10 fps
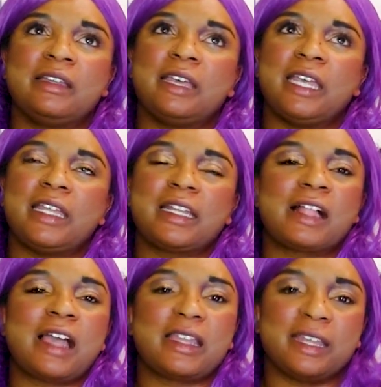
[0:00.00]
9
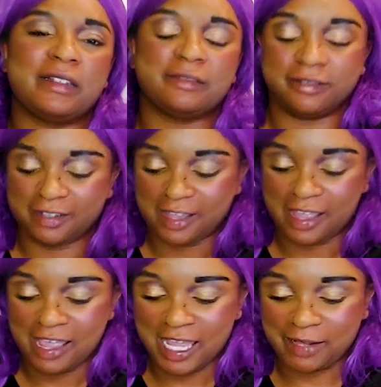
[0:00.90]
o'clock at night.
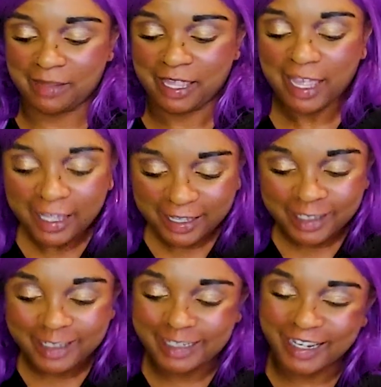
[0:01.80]
I'm like, "Hey,
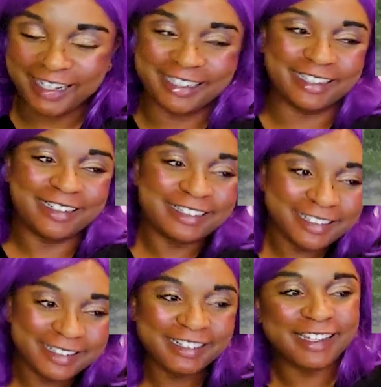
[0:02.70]

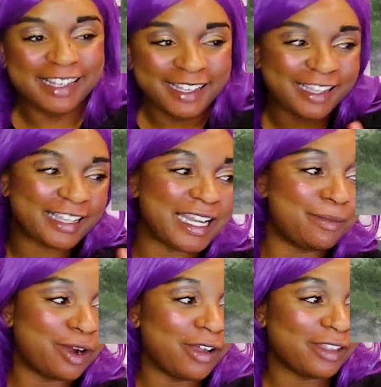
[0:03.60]
can I
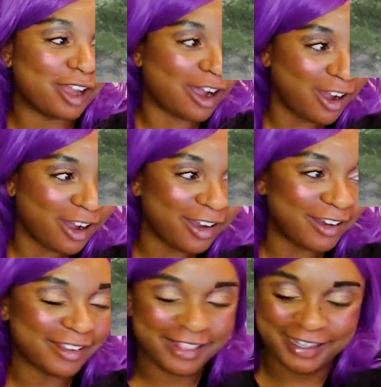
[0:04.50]
borrow the
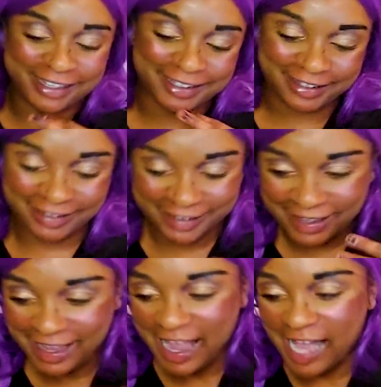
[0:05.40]
car? Like,
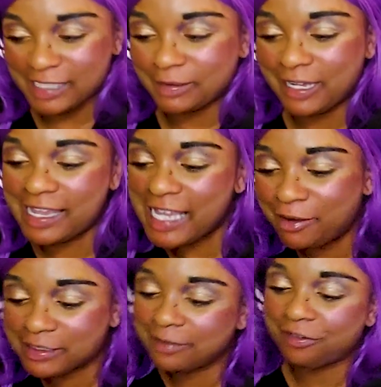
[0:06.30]
I just want to hang out
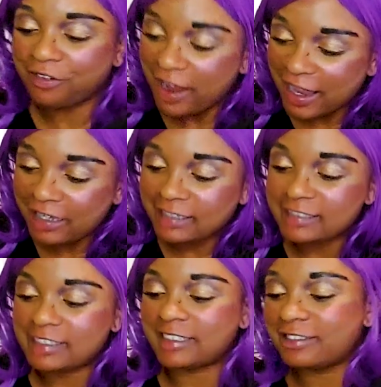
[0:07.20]
with some friends."